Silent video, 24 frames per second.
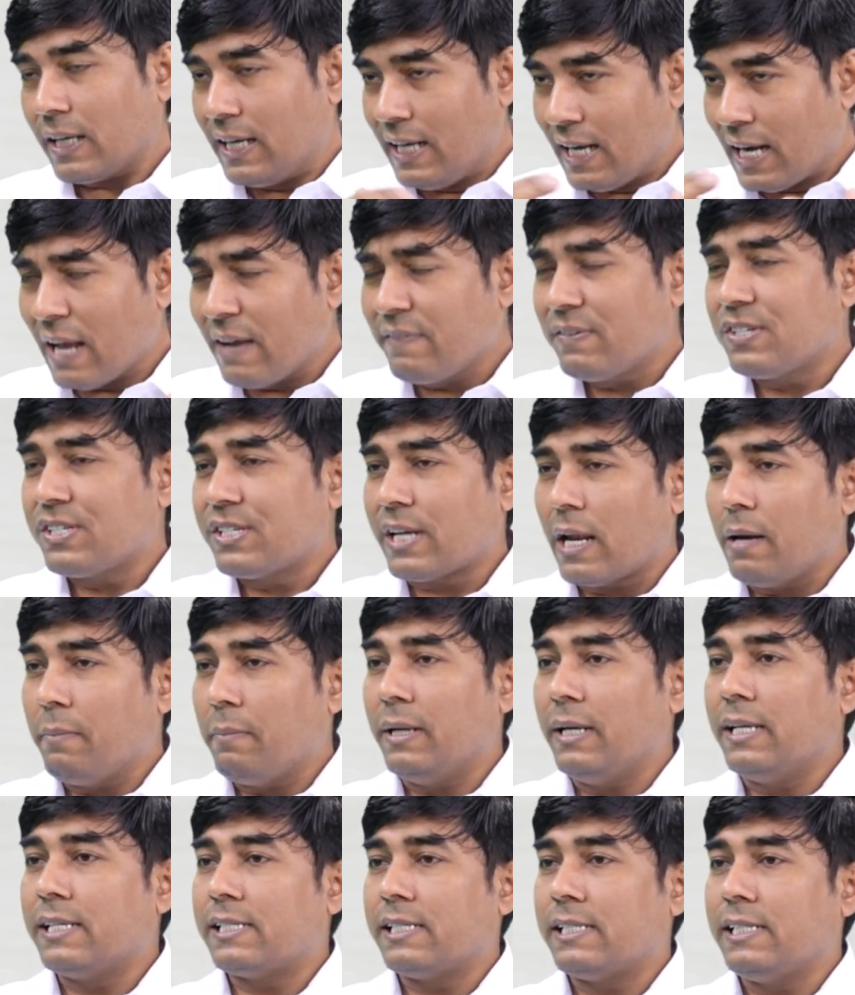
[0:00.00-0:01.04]
Lifestyle
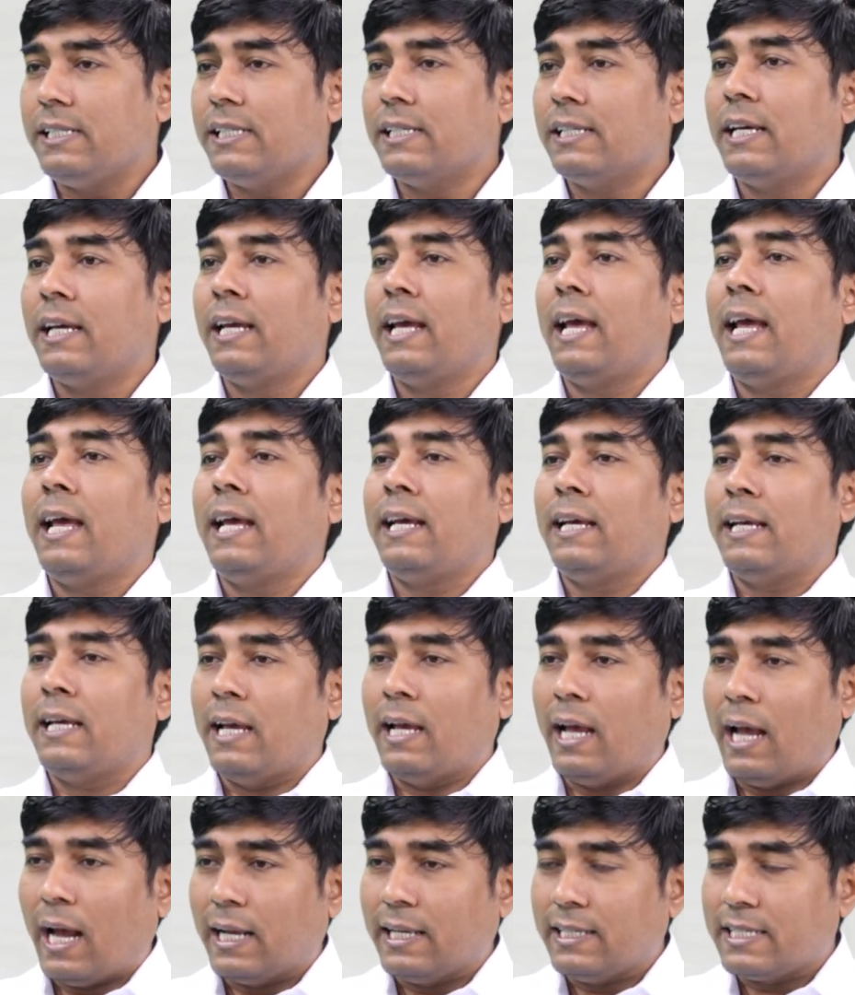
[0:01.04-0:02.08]
medicine
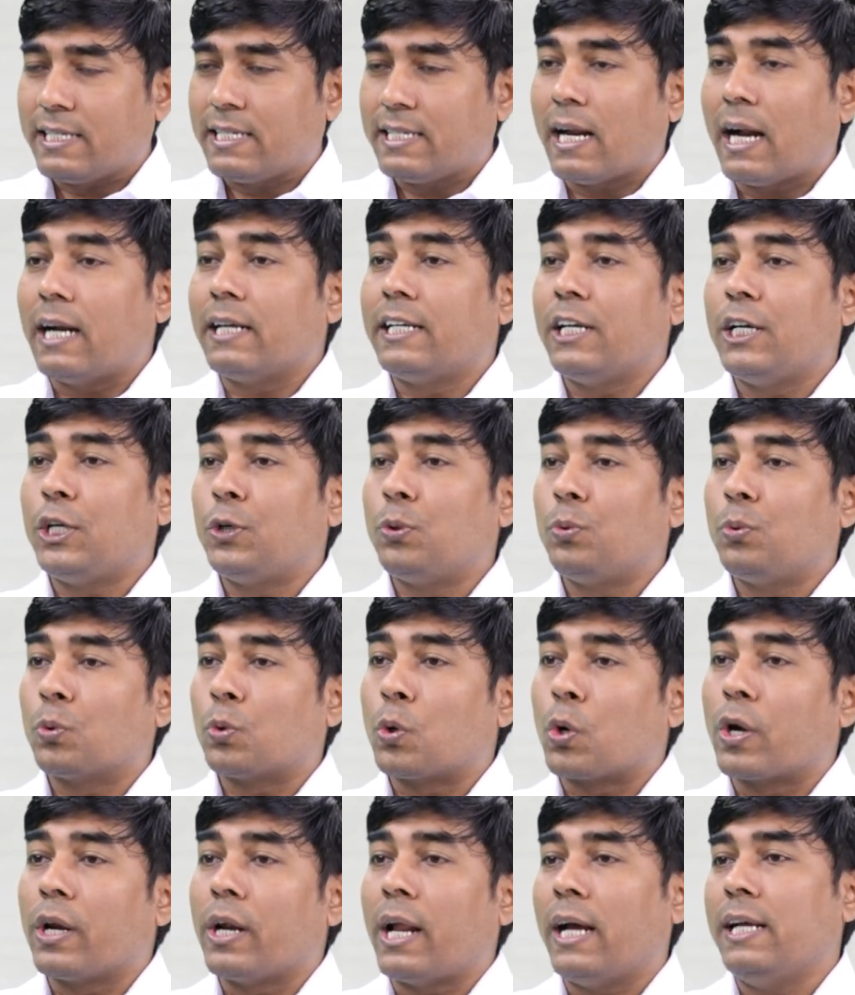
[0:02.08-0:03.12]
has started to
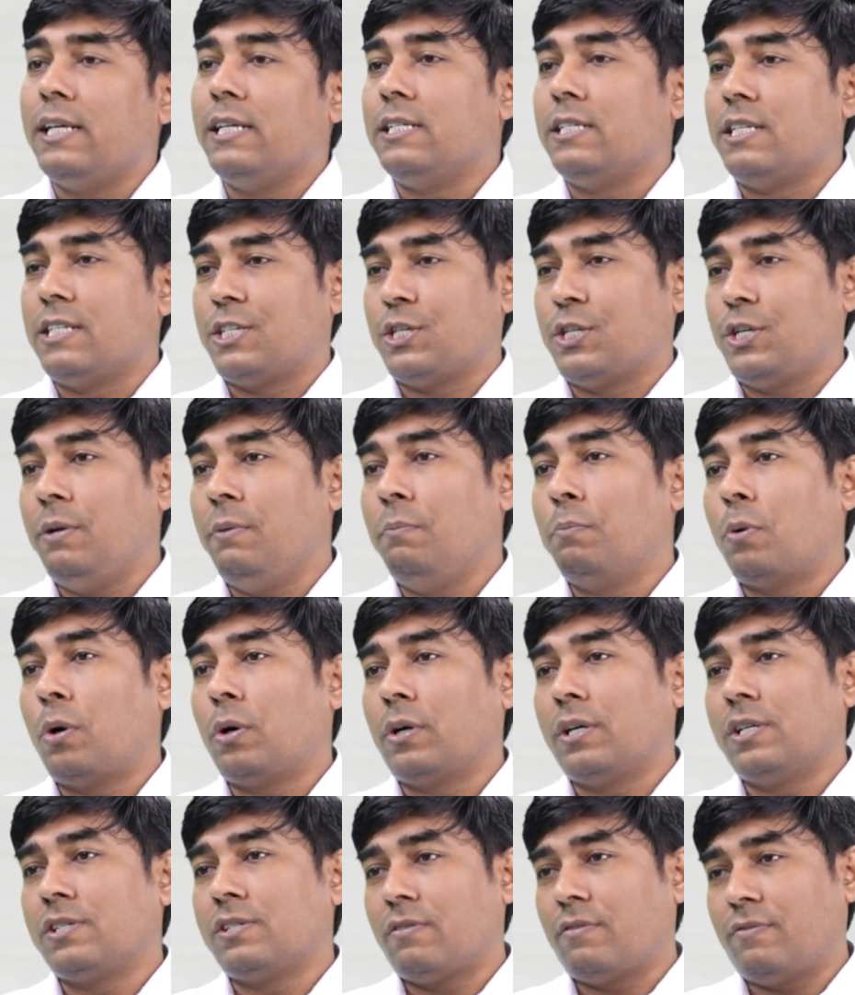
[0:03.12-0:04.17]
recognize
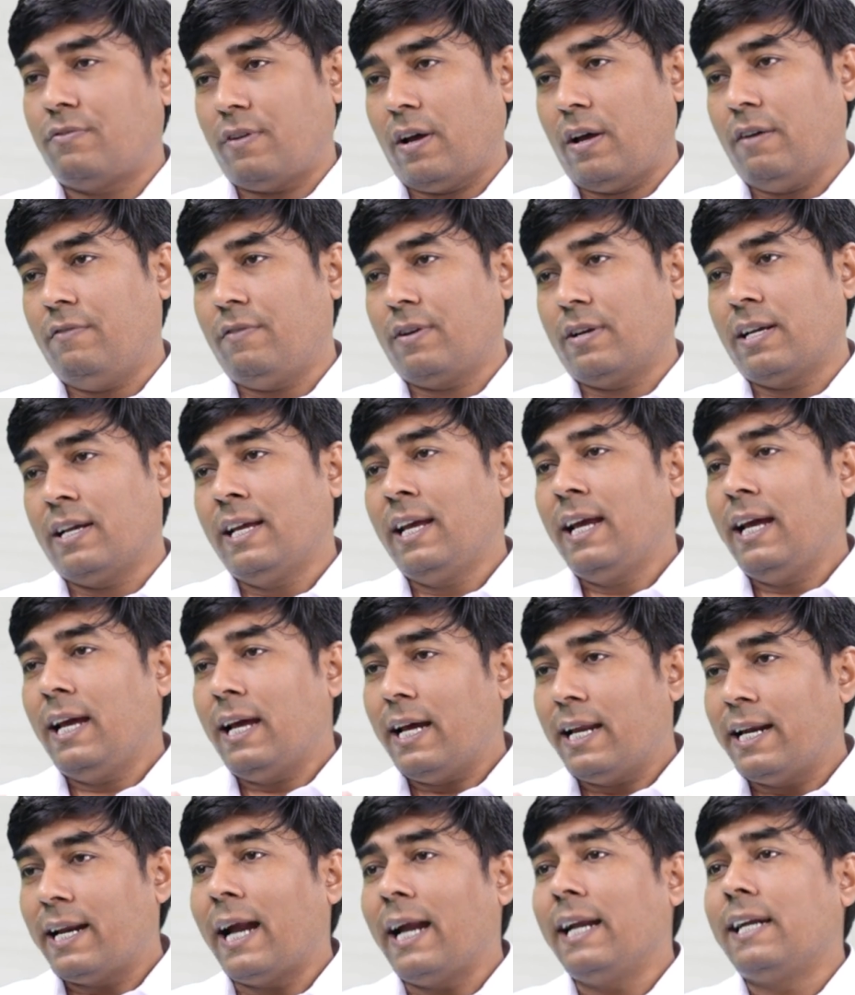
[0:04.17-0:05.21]
importance of fiber,
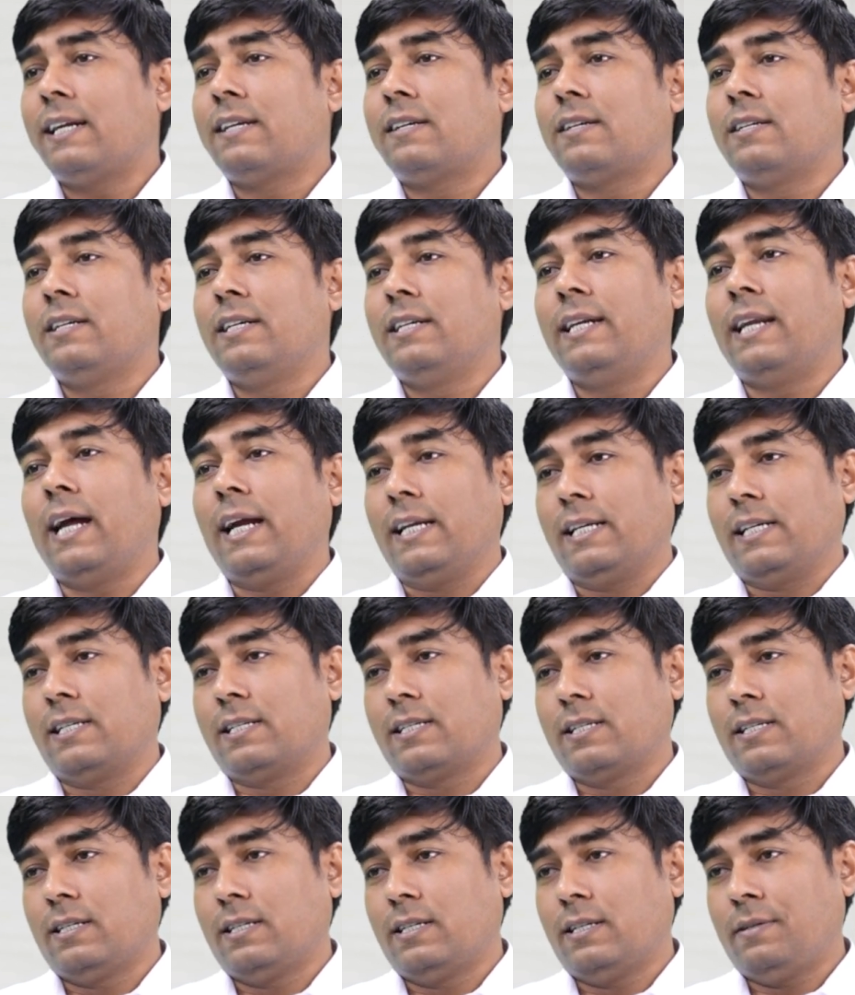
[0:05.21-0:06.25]
right
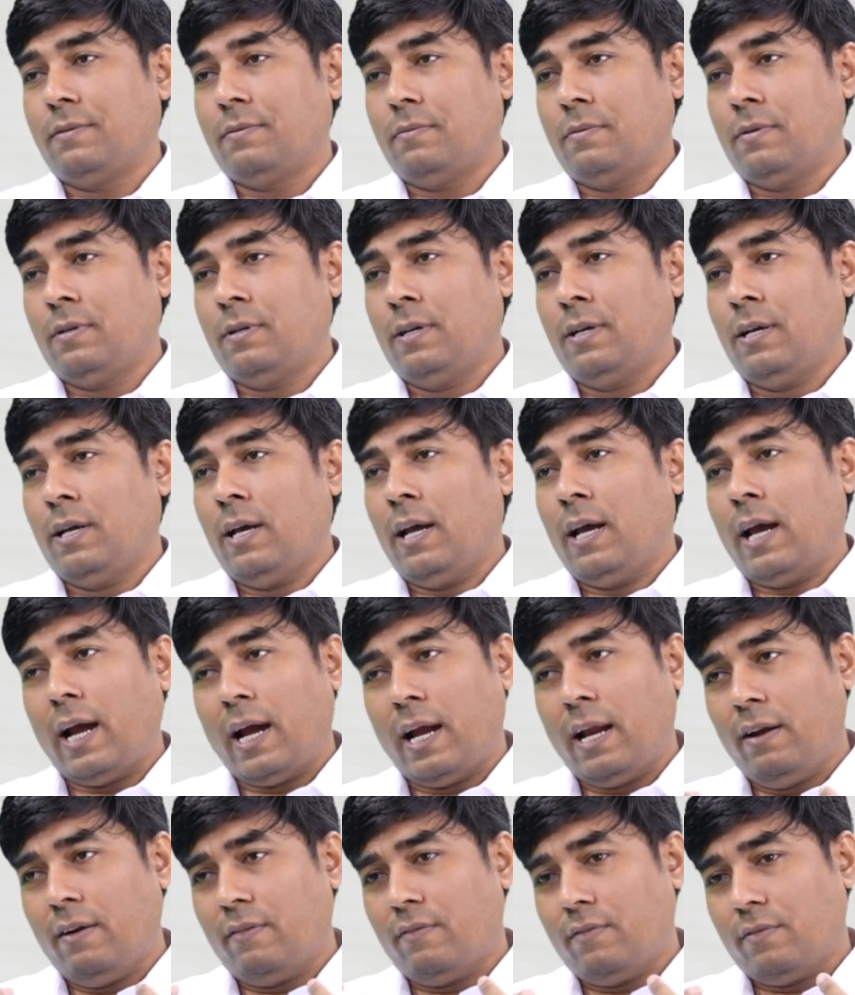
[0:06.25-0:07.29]
diet.
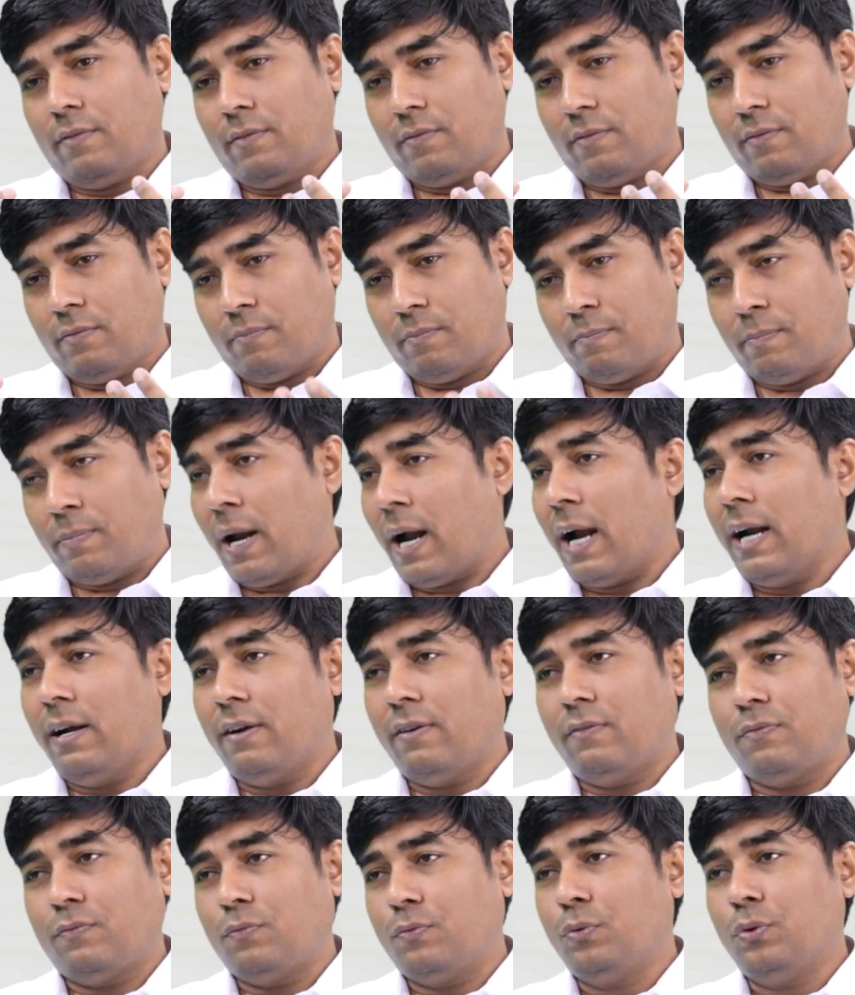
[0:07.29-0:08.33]
And
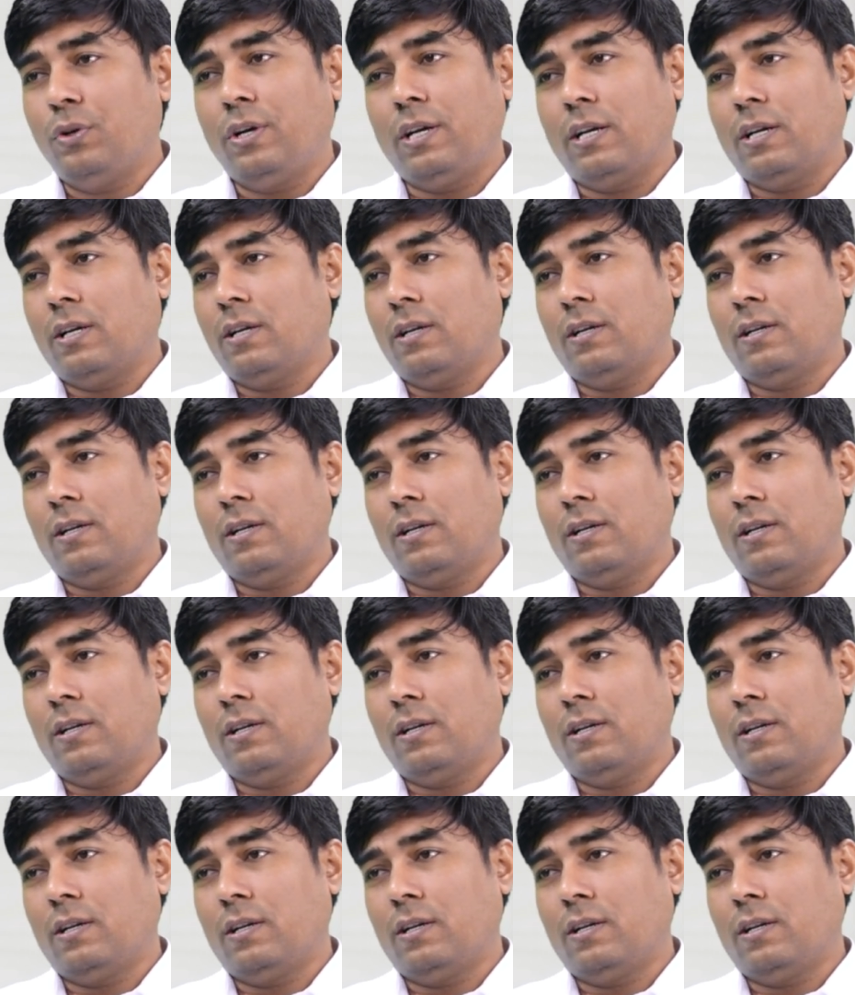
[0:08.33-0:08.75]
plant food